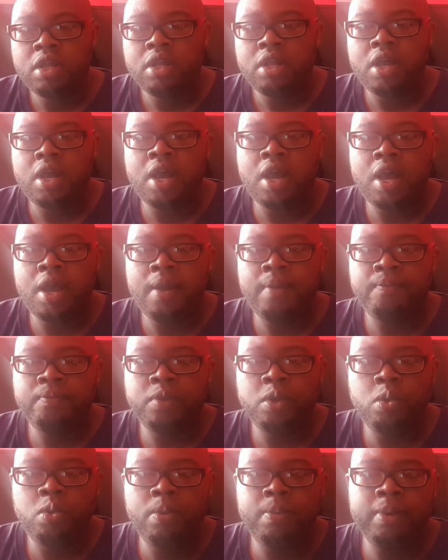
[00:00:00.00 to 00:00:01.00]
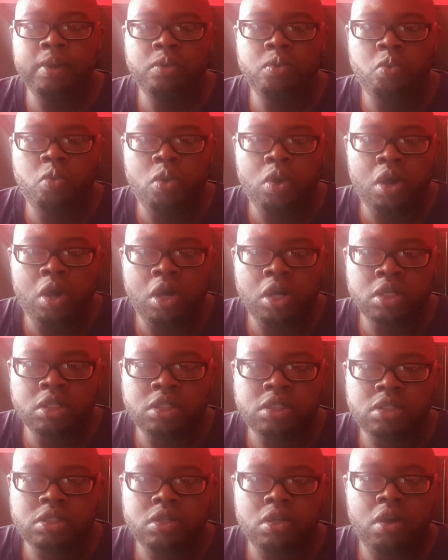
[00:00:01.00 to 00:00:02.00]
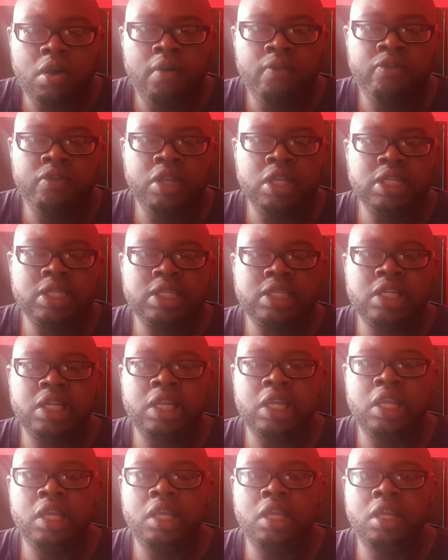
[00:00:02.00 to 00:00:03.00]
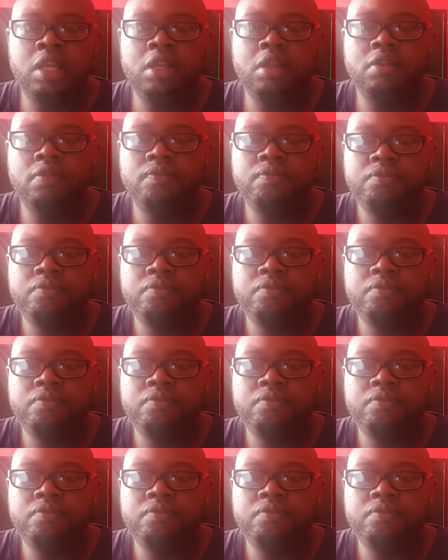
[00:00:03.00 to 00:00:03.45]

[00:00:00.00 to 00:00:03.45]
The woman was obviously